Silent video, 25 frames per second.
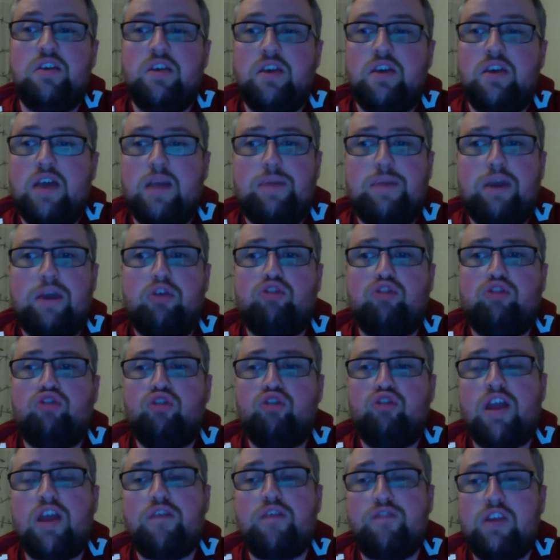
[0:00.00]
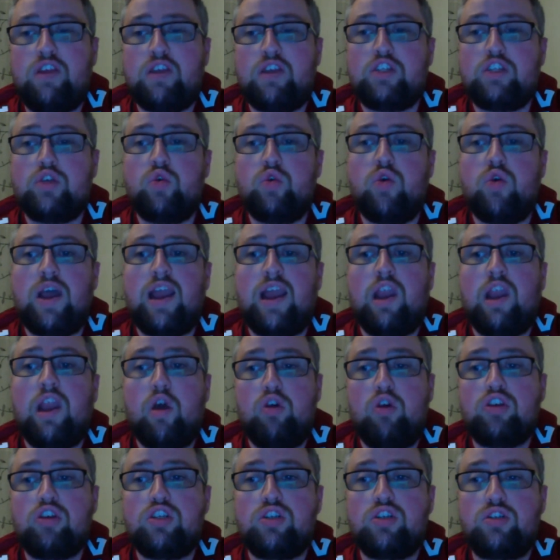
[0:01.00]
About 2.5 years ago, I
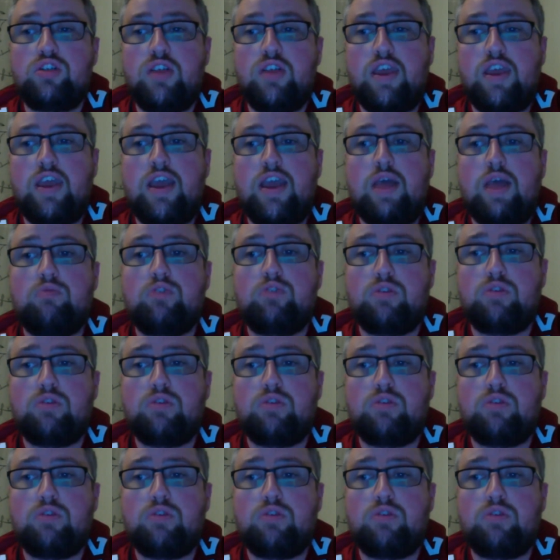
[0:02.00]
was